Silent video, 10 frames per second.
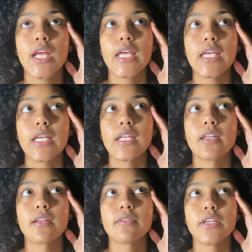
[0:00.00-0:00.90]

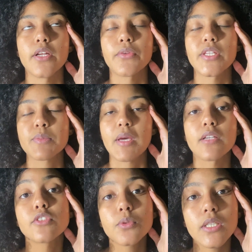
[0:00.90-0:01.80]
in, you know, the span of
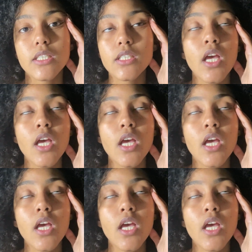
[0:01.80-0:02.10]
2 weeks.